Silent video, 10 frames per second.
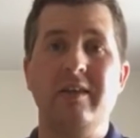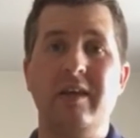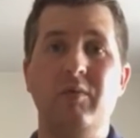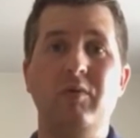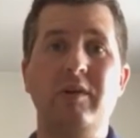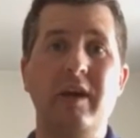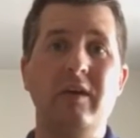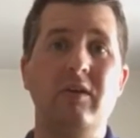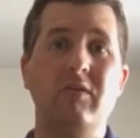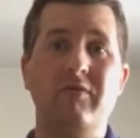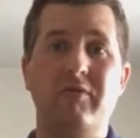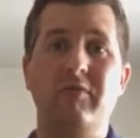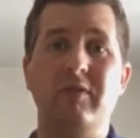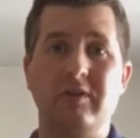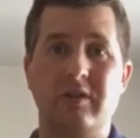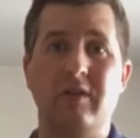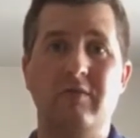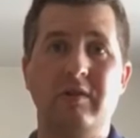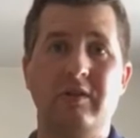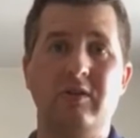they will get you through this
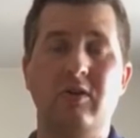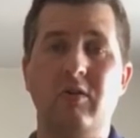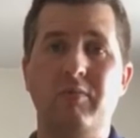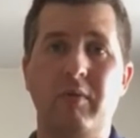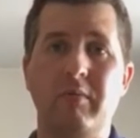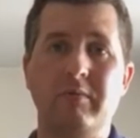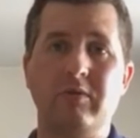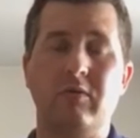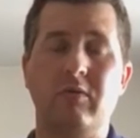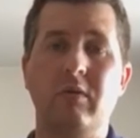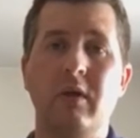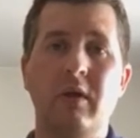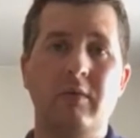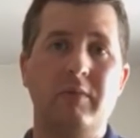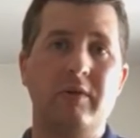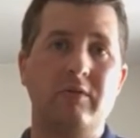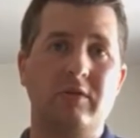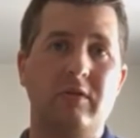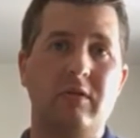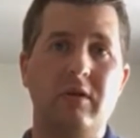theory test, no problem at all.
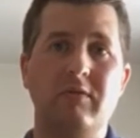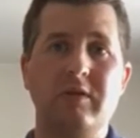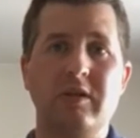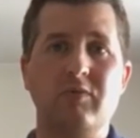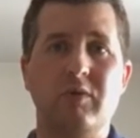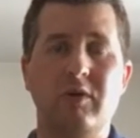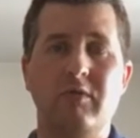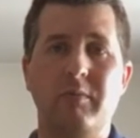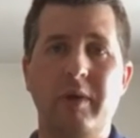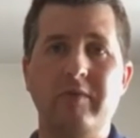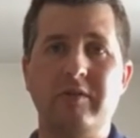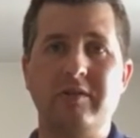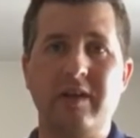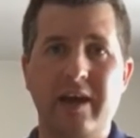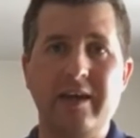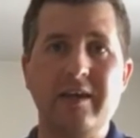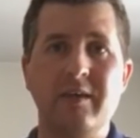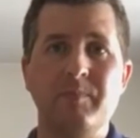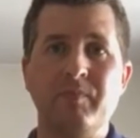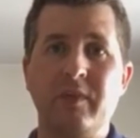Because the theory test what you're about to take
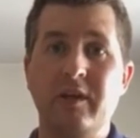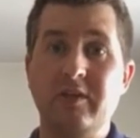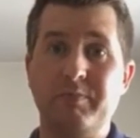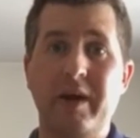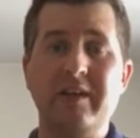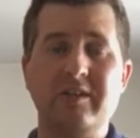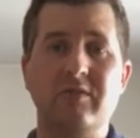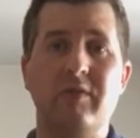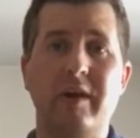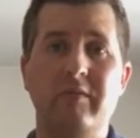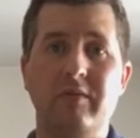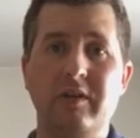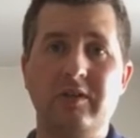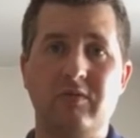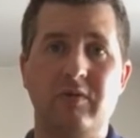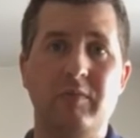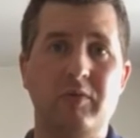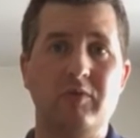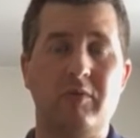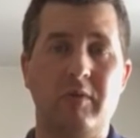is based around these three
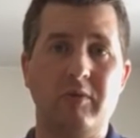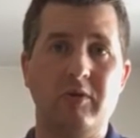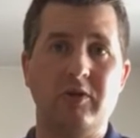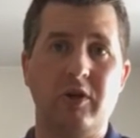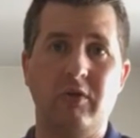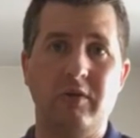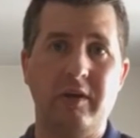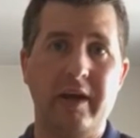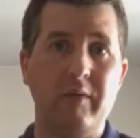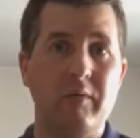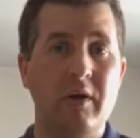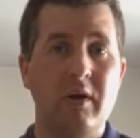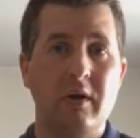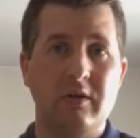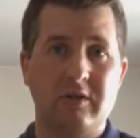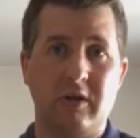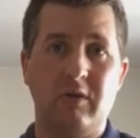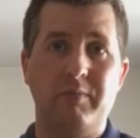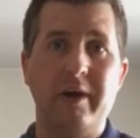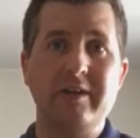books what I'm going to show you now.
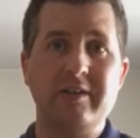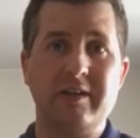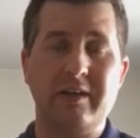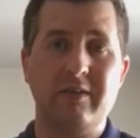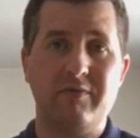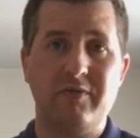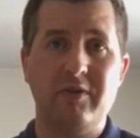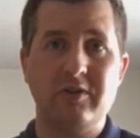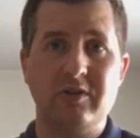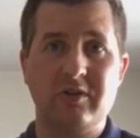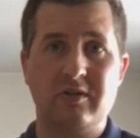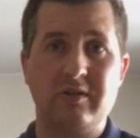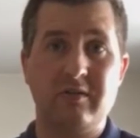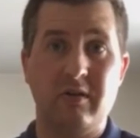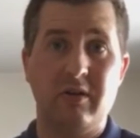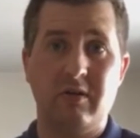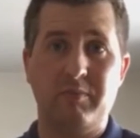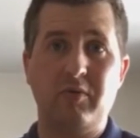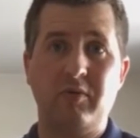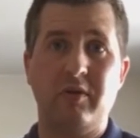So basically the first
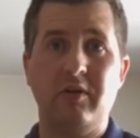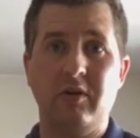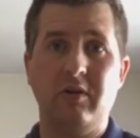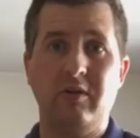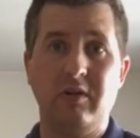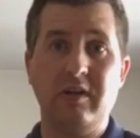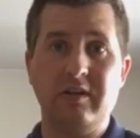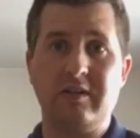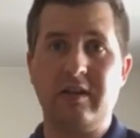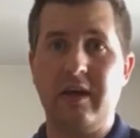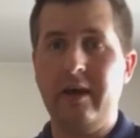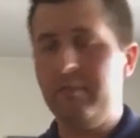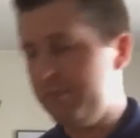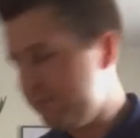book that you need to get